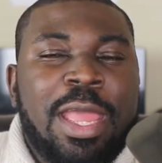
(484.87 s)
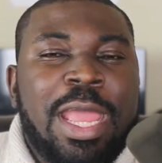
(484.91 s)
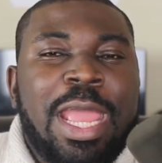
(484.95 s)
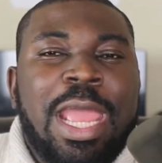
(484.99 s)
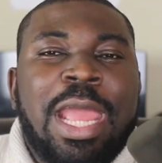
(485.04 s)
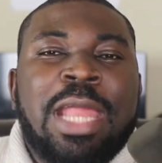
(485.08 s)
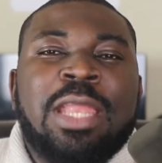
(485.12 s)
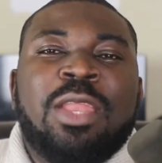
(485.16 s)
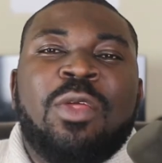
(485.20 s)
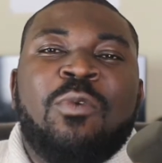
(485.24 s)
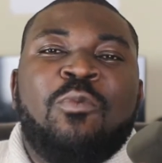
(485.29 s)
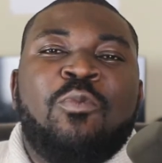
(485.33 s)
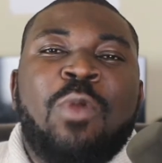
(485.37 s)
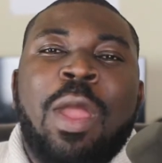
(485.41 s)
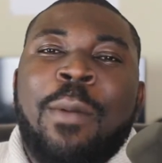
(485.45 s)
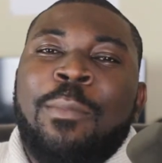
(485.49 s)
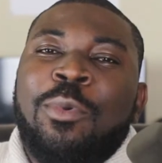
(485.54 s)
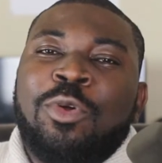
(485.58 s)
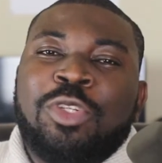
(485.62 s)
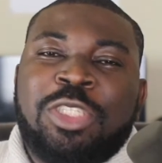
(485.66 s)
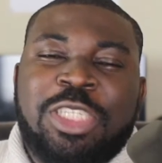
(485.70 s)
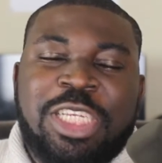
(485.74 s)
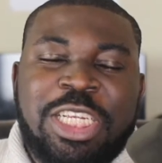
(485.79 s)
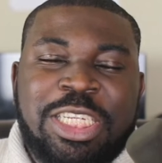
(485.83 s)
In the
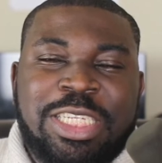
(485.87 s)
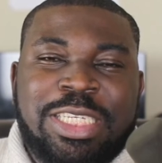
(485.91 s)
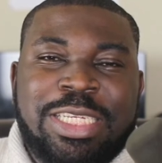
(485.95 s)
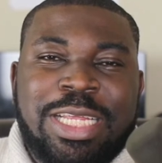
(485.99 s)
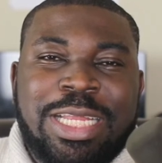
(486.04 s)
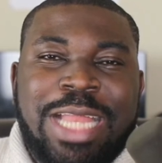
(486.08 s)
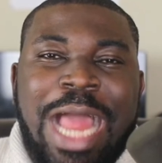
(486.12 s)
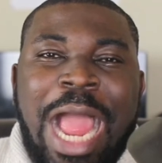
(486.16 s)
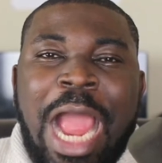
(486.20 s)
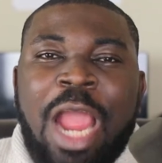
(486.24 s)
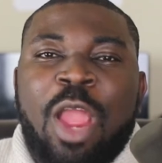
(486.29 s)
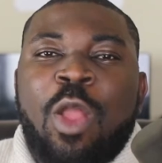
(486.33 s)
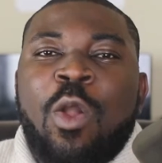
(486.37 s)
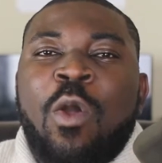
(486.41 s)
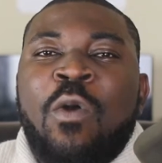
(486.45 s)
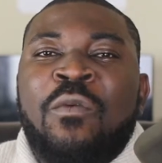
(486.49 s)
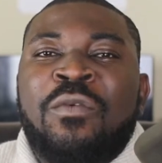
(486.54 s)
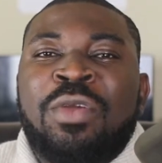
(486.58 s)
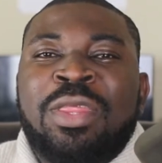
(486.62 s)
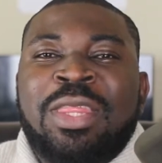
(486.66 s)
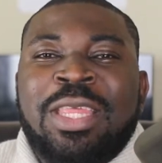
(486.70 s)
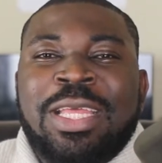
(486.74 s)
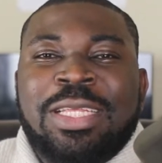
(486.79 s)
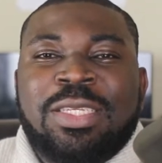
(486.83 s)
Rebel cheat sheet, I go
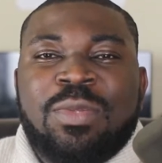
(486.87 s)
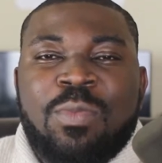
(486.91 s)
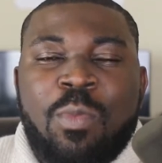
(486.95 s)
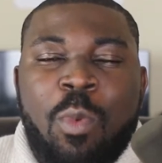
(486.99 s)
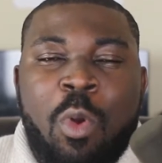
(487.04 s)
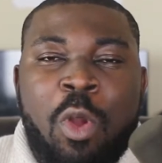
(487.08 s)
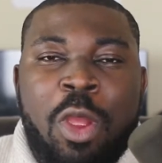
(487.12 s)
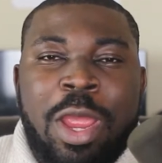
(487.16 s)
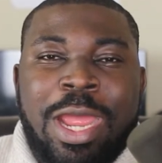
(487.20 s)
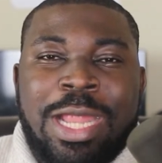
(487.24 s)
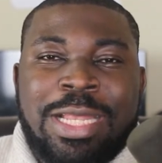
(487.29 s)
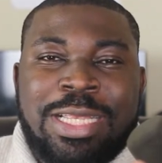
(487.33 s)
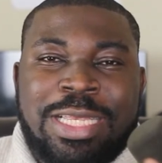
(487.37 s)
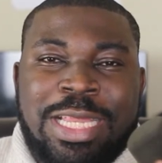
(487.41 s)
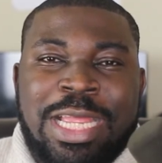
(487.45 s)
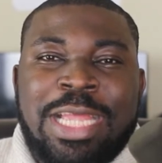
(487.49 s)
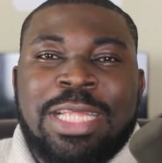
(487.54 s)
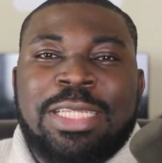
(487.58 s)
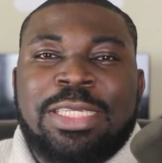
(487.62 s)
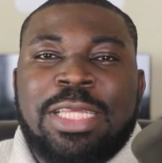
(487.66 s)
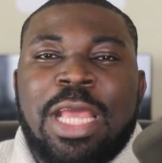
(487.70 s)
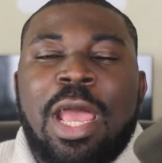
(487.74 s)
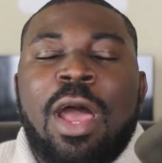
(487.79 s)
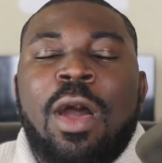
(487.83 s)
over this more in
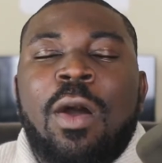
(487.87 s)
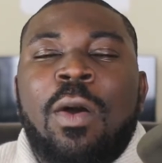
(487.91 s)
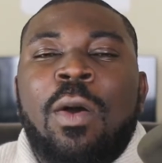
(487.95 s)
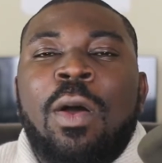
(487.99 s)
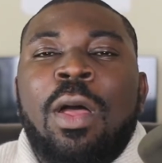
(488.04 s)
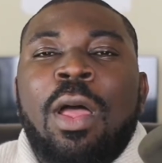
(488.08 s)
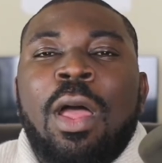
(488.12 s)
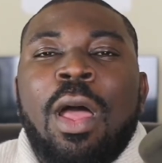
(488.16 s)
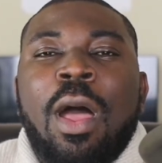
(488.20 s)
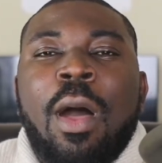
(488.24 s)
detail,